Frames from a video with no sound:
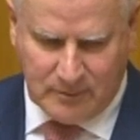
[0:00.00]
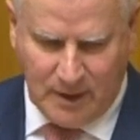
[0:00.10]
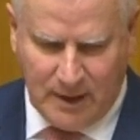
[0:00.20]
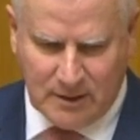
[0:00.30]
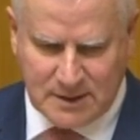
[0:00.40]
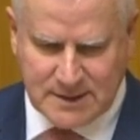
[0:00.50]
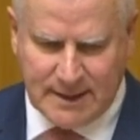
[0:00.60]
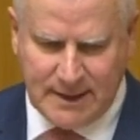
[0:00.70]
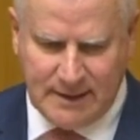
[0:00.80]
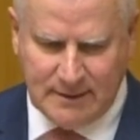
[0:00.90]
And I
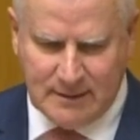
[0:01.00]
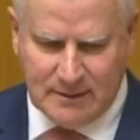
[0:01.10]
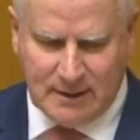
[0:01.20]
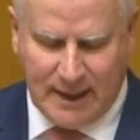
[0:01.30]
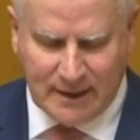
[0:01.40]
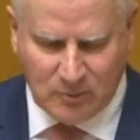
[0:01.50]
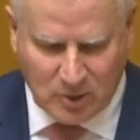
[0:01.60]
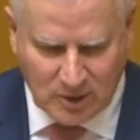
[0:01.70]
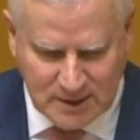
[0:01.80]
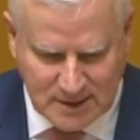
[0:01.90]
say
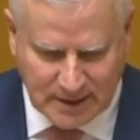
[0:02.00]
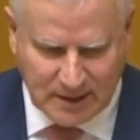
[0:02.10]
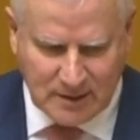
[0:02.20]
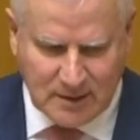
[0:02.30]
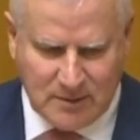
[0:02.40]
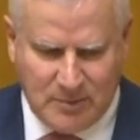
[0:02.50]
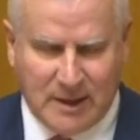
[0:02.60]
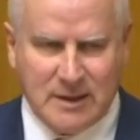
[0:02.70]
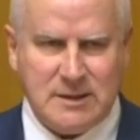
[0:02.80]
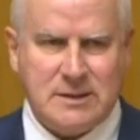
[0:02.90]
unwisely
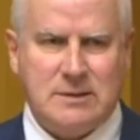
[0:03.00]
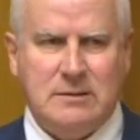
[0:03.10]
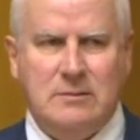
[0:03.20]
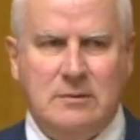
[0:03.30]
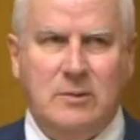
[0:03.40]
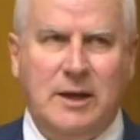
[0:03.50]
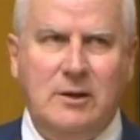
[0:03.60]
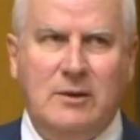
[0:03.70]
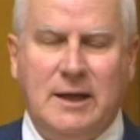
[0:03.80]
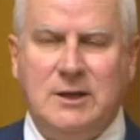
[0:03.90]
because when
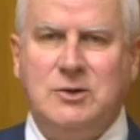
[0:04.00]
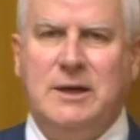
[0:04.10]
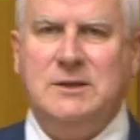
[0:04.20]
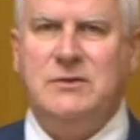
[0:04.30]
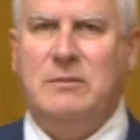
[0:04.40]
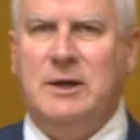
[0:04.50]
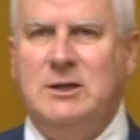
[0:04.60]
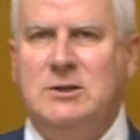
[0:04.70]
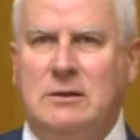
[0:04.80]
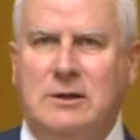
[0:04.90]
you get
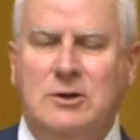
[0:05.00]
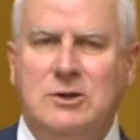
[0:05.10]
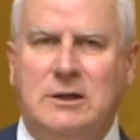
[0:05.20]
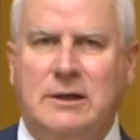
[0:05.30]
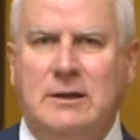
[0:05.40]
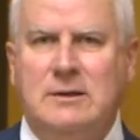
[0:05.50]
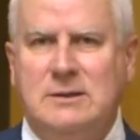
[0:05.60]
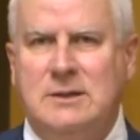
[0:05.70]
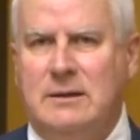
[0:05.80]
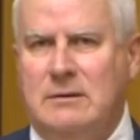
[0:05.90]
transformational, usually
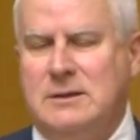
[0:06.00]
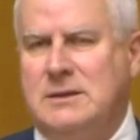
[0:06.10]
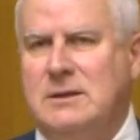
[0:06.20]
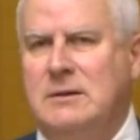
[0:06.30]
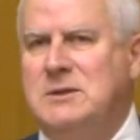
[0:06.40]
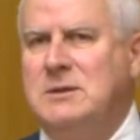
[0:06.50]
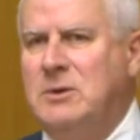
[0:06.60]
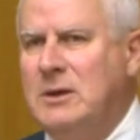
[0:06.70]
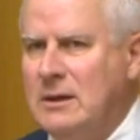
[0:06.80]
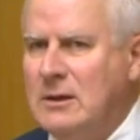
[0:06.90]
it seems to
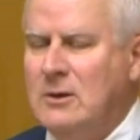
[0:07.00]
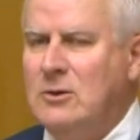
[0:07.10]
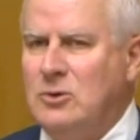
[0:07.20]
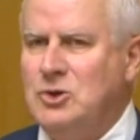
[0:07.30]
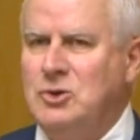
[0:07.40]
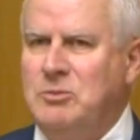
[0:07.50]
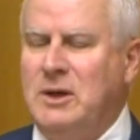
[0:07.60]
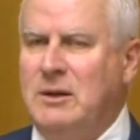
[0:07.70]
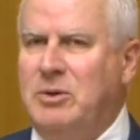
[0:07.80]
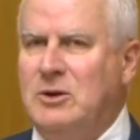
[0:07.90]
be or should
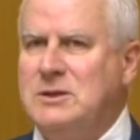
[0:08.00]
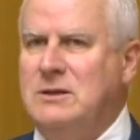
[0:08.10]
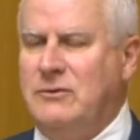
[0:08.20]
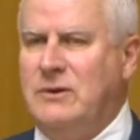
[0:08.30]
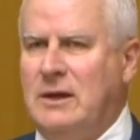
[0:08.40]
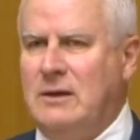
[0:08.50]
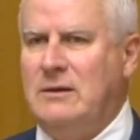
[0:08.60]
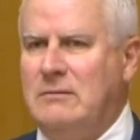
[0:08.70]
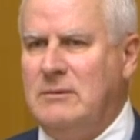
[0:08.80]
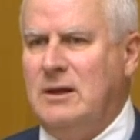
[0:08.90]
be a positive
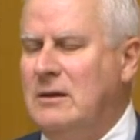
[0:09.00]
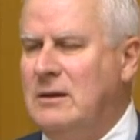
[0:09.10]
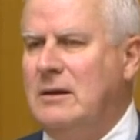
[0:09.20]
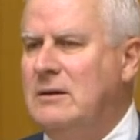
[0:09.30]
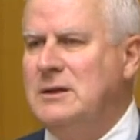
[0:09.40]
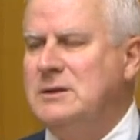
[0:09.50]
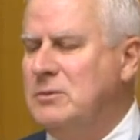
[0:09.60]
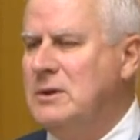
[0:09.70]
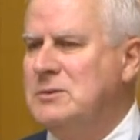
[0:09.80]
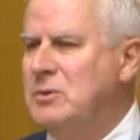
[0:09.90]
thing, and
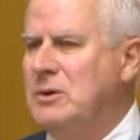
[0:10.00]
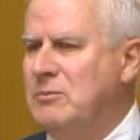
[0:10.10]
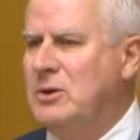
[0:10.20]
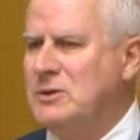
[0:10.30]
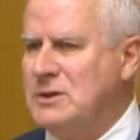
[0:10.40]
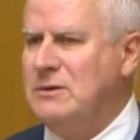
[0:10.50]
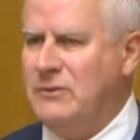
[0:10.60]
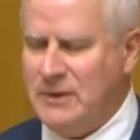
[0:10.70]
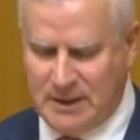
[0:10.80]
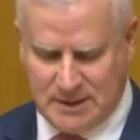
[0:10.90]
these weren't positive
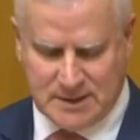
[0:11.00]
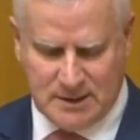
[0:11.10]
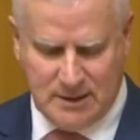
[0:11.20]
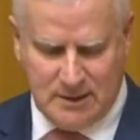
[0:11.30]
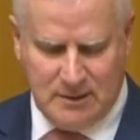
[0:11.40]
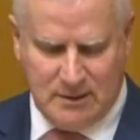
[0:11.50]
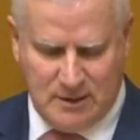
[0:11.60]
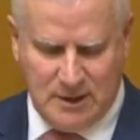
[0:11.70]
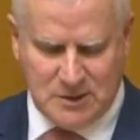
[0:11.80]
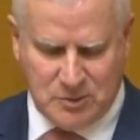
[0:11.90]
things.
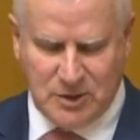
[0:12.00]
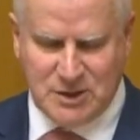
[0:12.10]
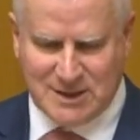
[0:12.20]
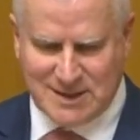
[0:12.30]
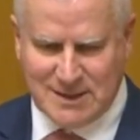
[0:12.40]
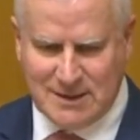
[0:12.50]
These were just